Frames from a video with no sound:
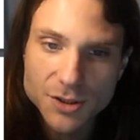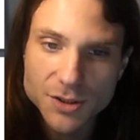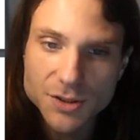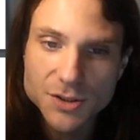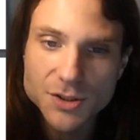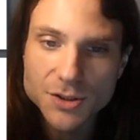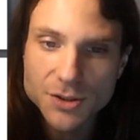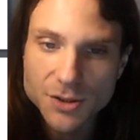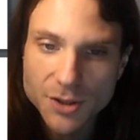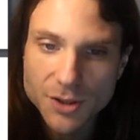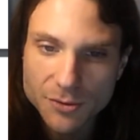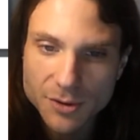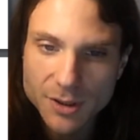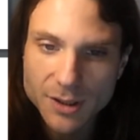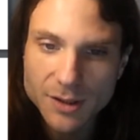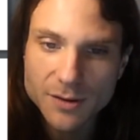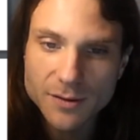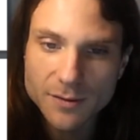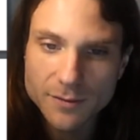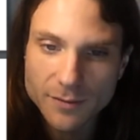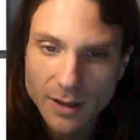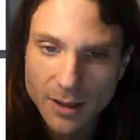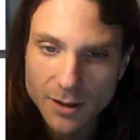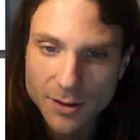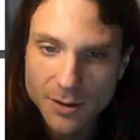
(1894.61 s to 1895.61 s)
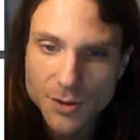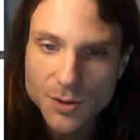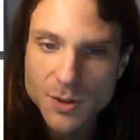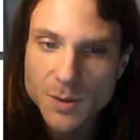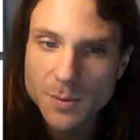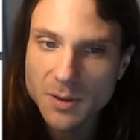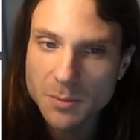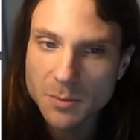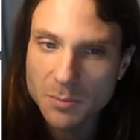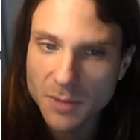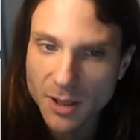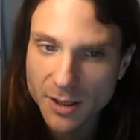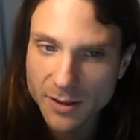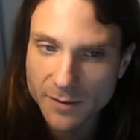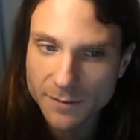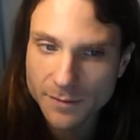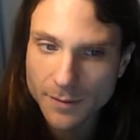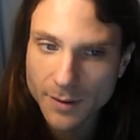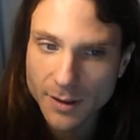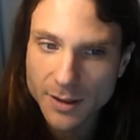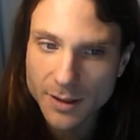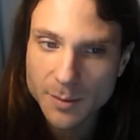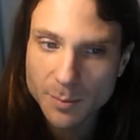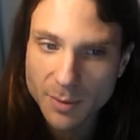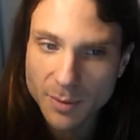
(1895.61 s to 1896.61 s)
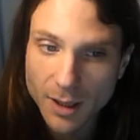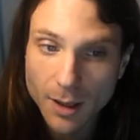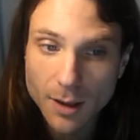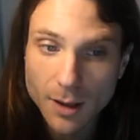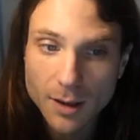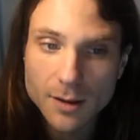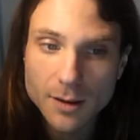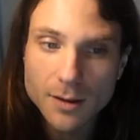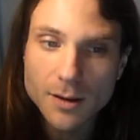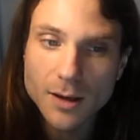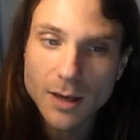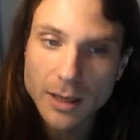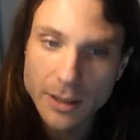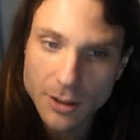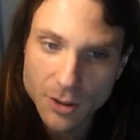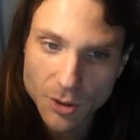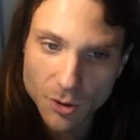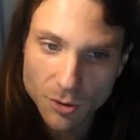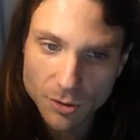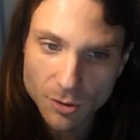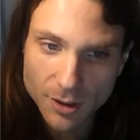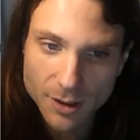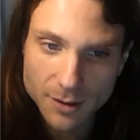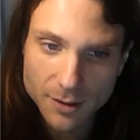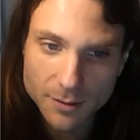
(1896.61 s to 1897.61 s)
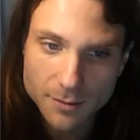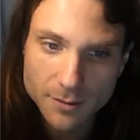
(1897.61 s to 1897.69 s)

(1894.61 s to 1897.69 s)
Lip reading: denoting the value to be modified by a colon.